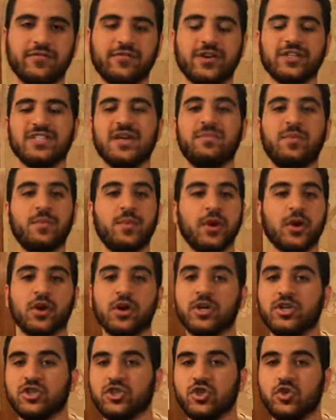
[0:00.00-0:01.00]
For example, putting
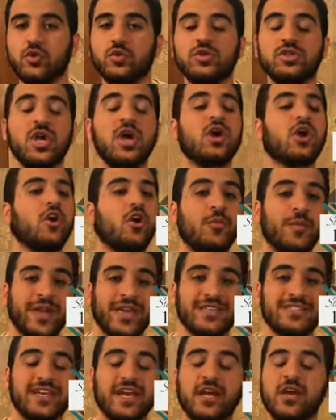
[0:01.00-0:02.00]
on his shoes, combing
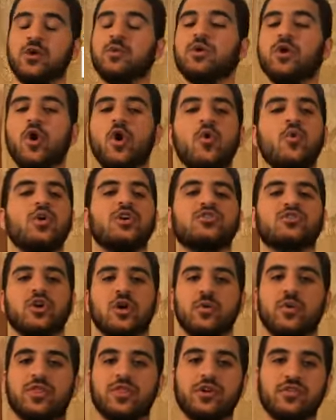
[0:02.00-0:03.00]
his hair, he would always
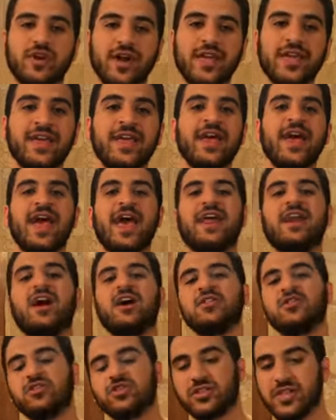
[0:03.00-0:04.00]
start with the right. And
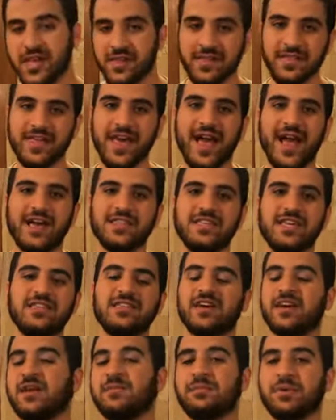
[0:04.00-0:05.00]
understanding that hadith
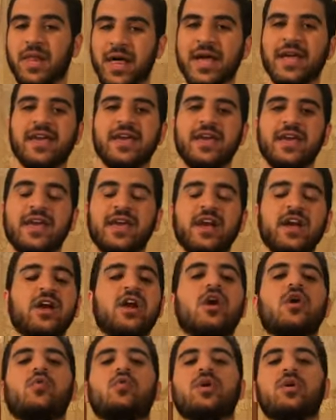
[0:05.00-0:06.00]
and implying it here,
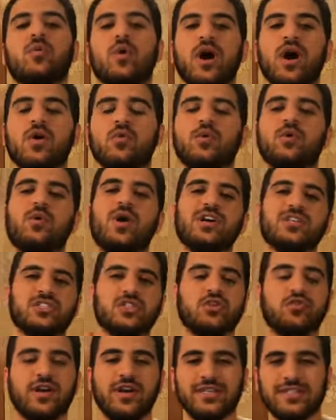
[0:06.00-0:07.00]
we wash
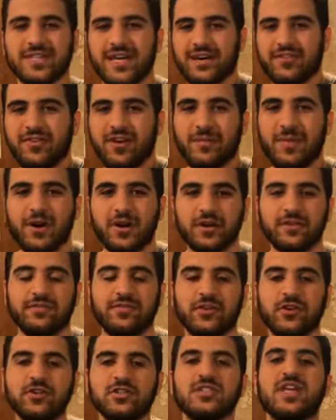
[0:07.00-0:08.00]
the right side of our body
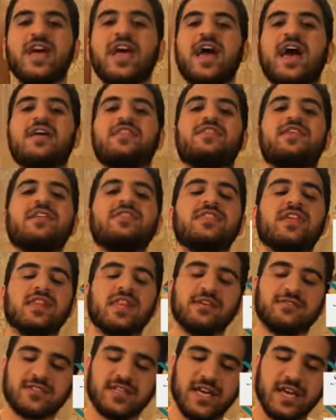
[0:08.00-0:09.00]
first, and then the
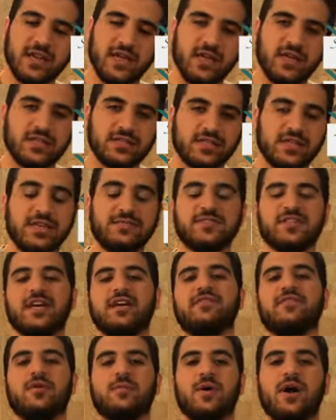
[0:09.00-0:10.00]
left side
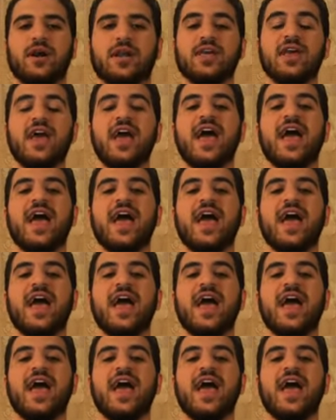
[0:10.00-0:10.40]
of our body.